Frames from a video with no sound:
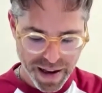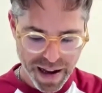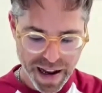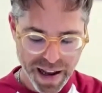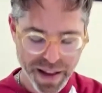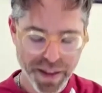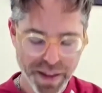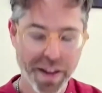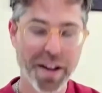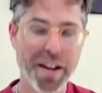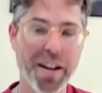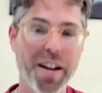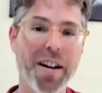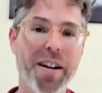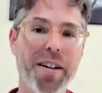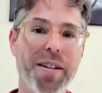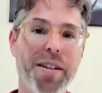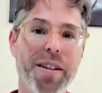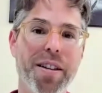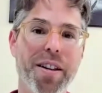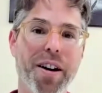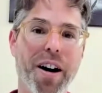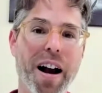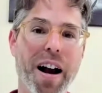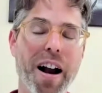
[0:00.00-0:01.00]
And the
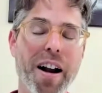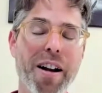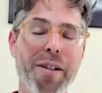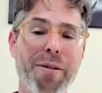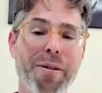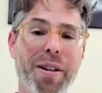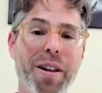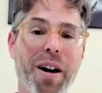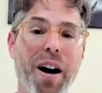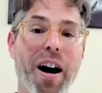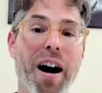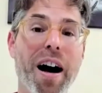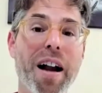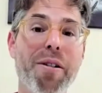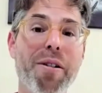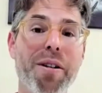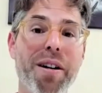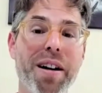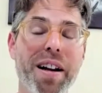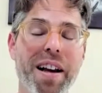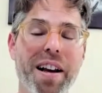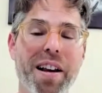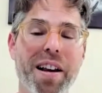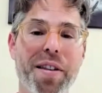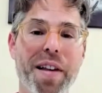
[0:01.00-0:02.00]

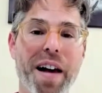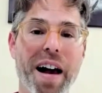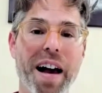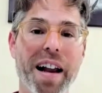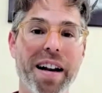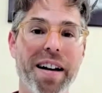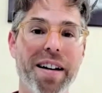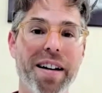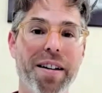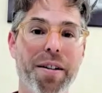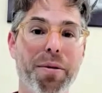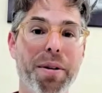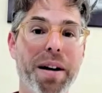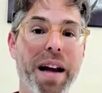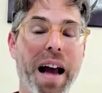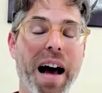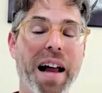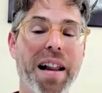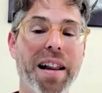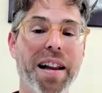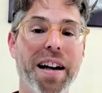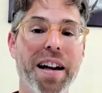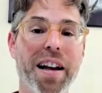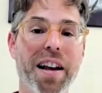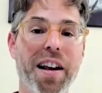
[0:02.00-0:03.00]
irony is that the
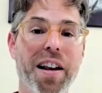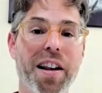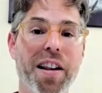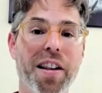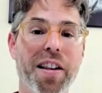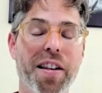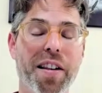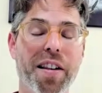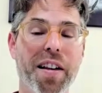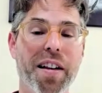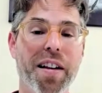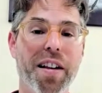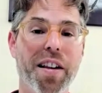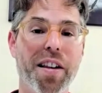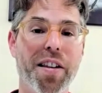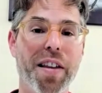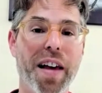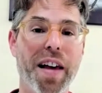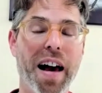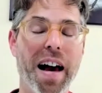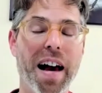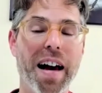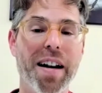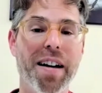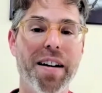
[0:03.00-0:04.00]
reality is
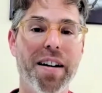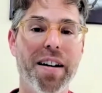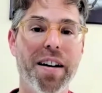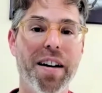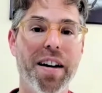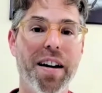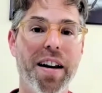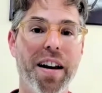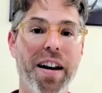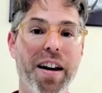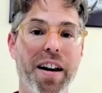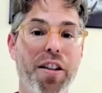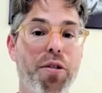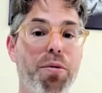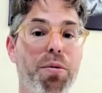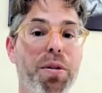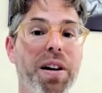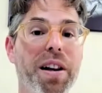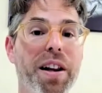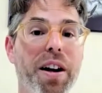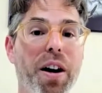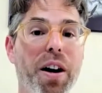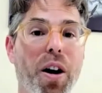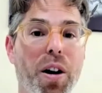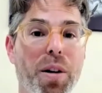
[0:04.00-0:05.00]
that it's
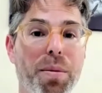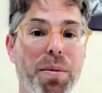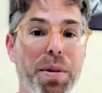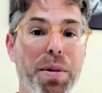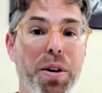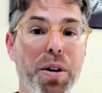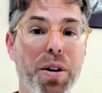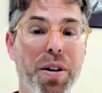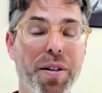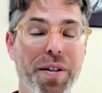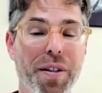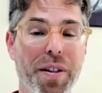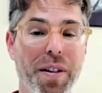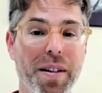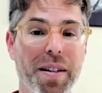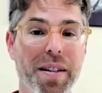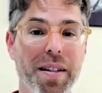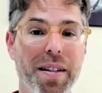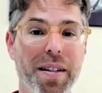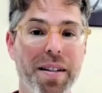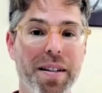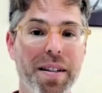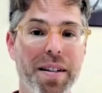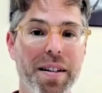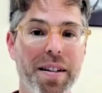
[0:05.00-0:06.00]
really all beautiful.
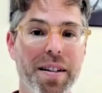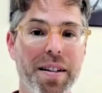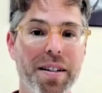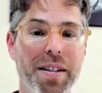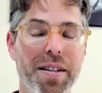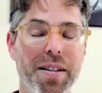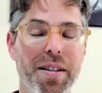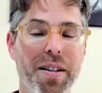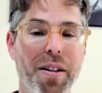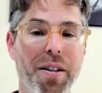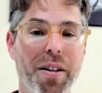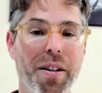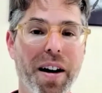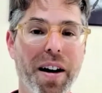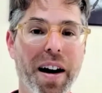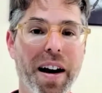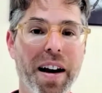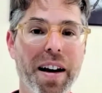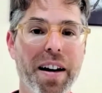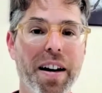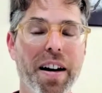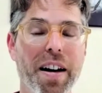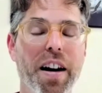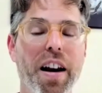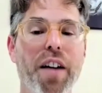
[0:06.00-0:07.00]

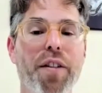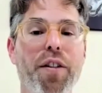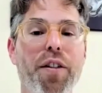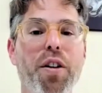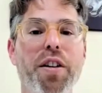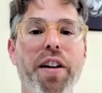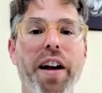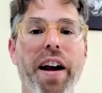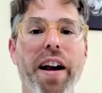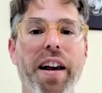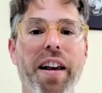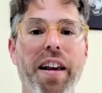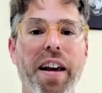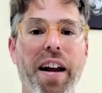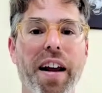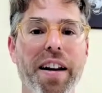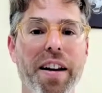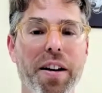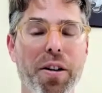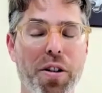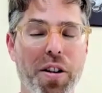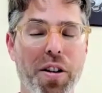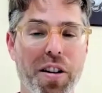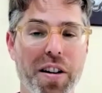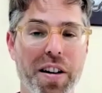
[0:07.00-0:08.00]
Okay? If you take, and
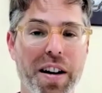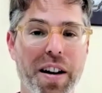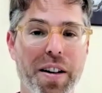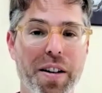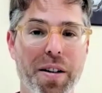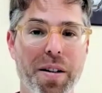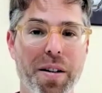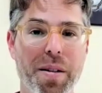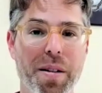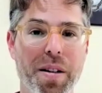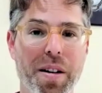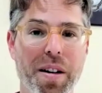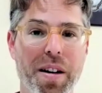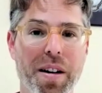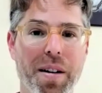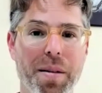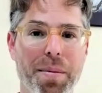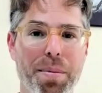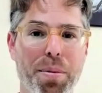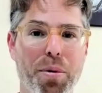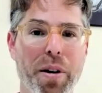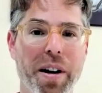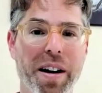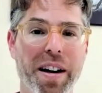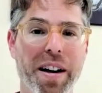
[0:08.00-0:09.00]
he uses
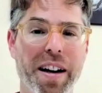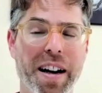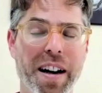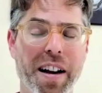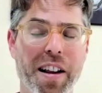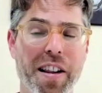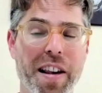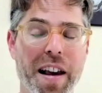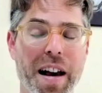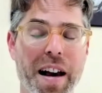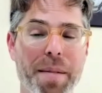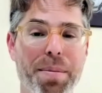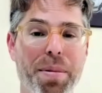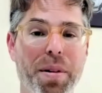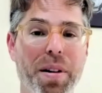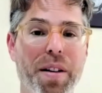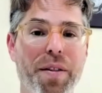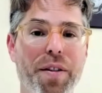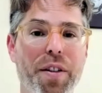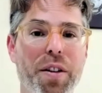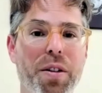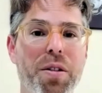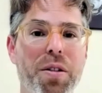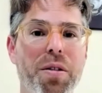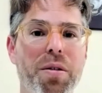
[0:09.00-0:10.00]
another poignant example,
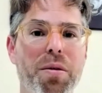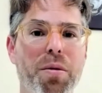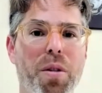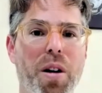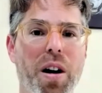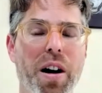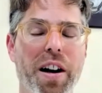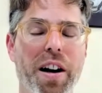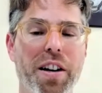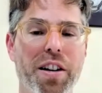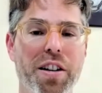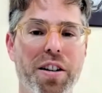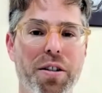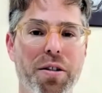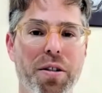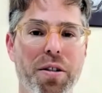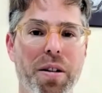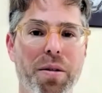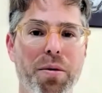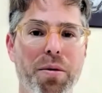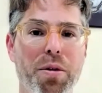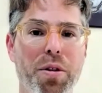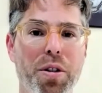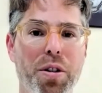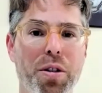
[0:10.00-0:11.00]
if you walk
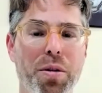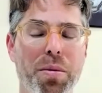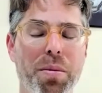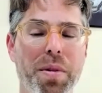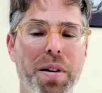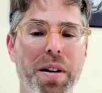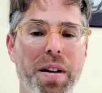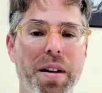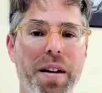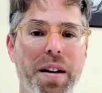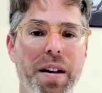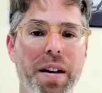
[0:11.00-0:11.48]
into a room